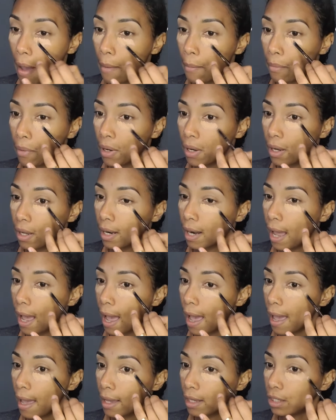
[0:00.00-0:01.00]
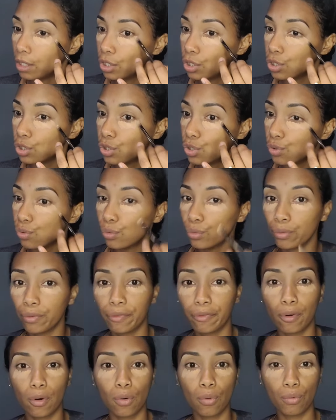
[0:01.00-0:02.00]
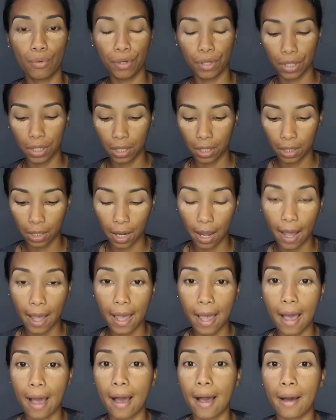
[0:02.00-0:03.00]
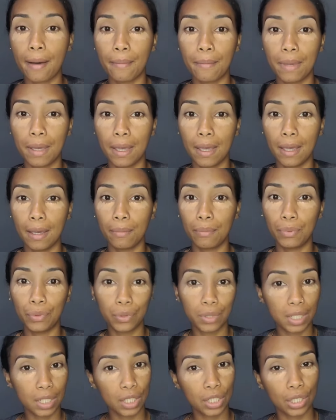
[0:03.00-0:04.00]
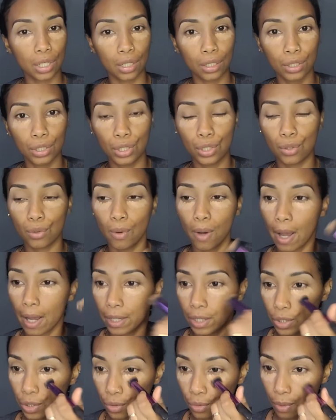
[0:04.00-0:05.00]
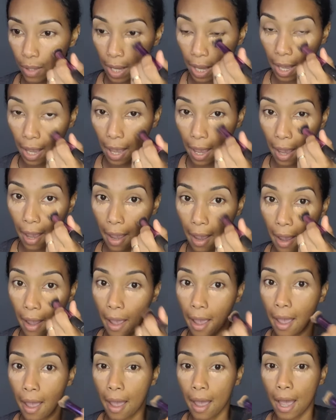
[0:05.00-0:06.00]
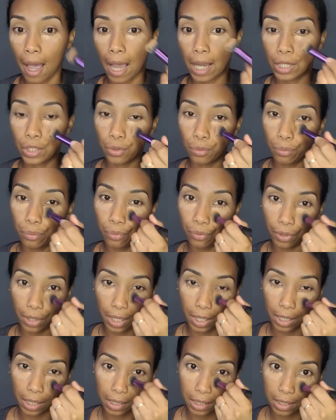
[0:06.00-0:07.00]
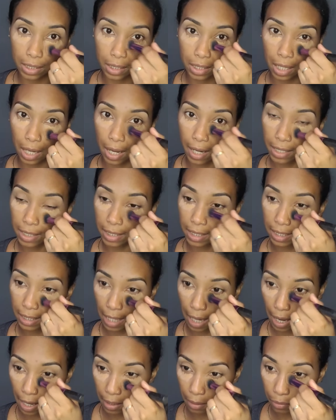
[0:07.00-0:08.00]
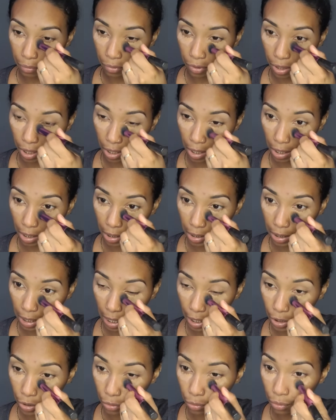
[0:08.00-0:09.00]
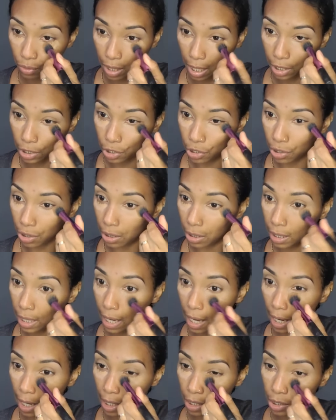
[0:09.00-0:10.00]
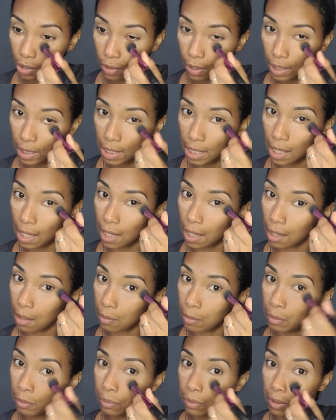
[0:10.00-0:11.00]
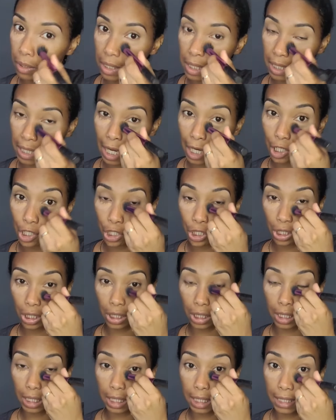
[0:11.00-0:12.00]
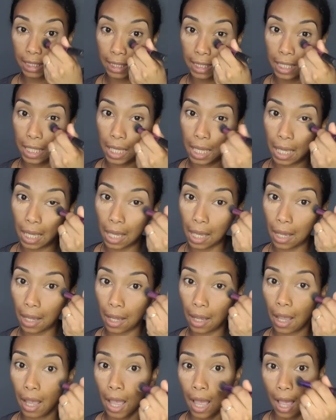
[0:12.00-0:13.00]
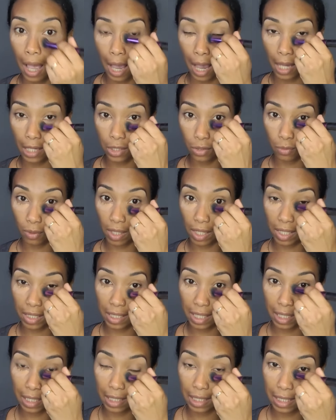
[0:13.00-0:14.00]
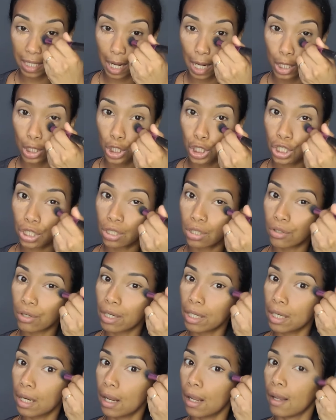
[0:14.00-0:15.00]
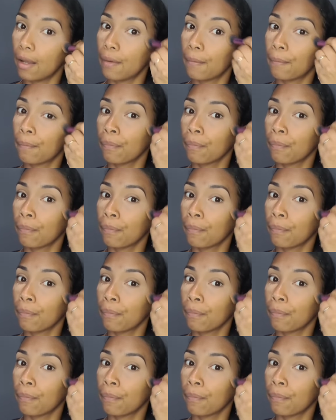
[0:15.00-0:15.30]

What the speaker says: but I do for work. I am a beautician, so I do hair, I do braids, I style braids, I do natural hair, so I take care of people's natural curly hair, as well as I style children hair,